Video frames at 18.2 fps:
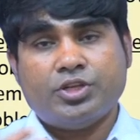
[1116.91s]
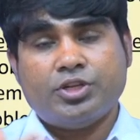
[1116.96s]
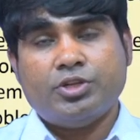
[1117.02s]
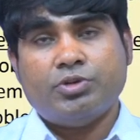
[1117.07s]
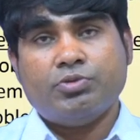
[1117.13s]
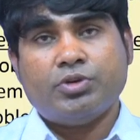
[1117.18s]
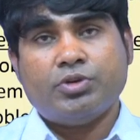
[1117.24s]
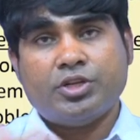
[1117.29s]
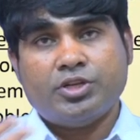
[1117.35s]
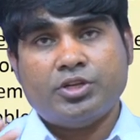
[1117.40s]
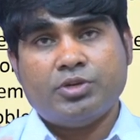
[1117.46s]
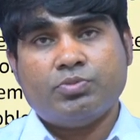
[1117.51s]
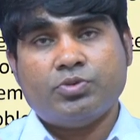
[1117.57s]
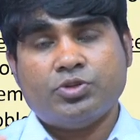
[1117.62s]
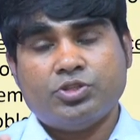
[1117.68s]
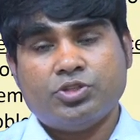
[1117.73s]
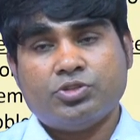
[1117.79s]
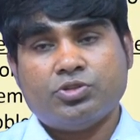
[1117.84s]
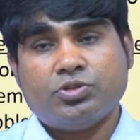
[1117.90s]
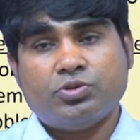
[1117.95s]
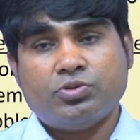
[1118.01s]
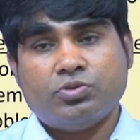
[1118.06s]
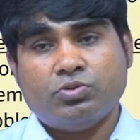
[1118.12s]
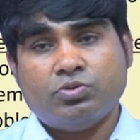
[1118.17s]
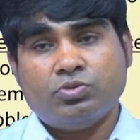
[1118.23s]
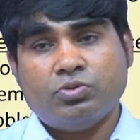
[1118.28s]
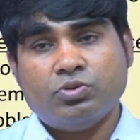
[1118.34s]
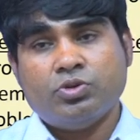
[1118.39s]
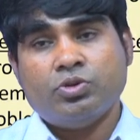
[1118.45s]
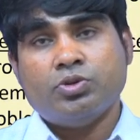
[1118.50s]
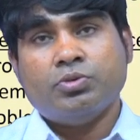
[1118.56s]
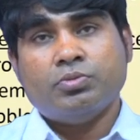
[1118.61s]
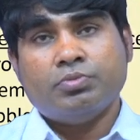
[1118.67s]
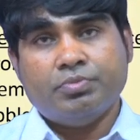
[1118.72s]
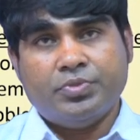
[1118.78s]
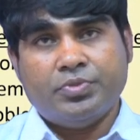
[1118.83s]
then you are in a position to
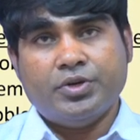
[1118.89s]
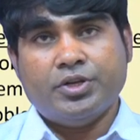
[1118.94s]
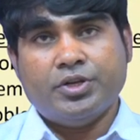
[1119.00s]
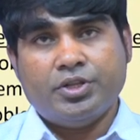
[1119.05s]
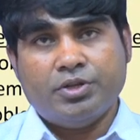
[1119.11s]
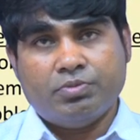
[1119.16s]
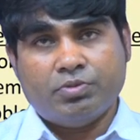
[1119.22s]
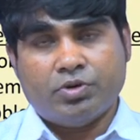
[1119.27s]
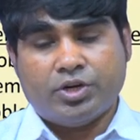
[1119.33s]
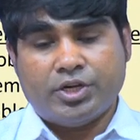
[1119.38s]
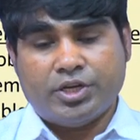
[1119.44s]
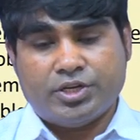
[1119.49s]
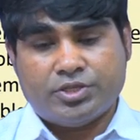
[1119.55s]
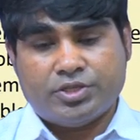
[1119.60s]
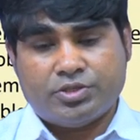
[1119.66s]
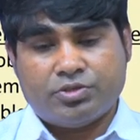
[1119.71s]
build the models.